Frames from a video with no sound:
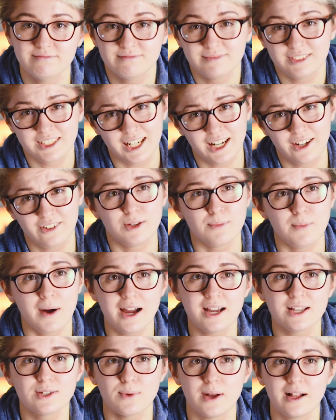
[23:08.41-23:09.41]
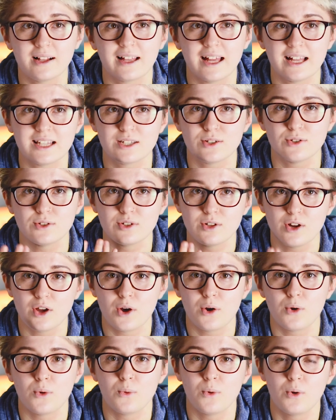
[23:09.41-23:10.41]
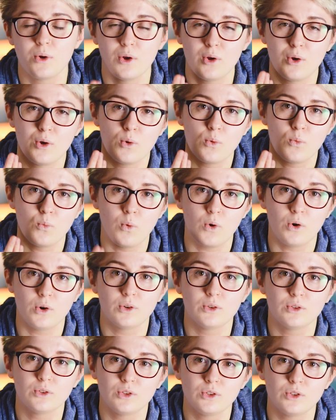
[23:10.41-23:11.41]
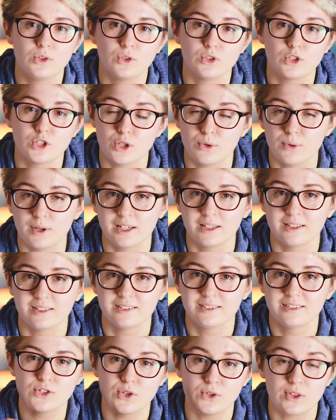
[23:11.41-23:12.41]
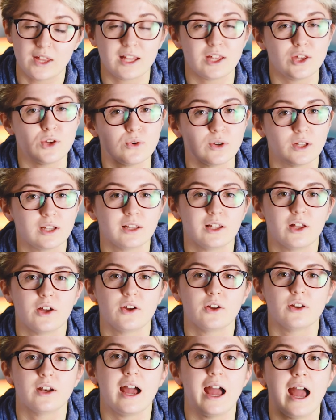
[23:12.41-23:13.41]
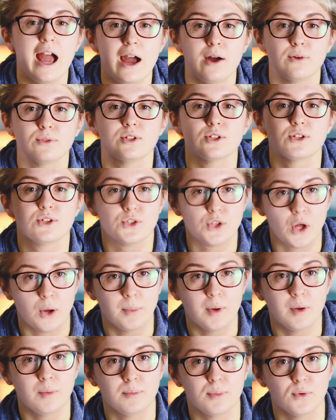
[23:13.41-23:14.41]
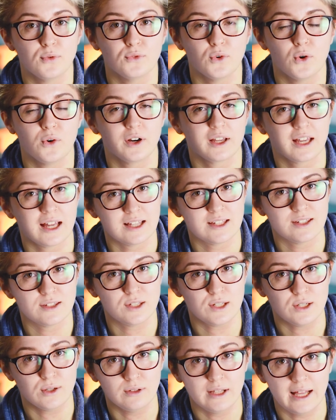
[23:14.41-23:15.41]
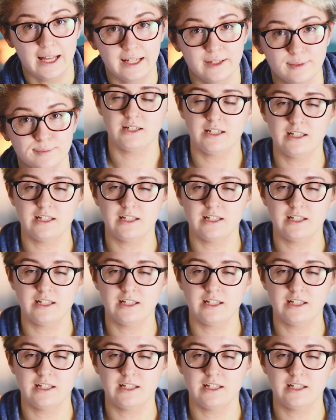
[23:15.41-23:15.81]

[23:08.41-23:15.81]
You know? You might as well get to know what you're doing so that you can learn how to stop it before it gets too late.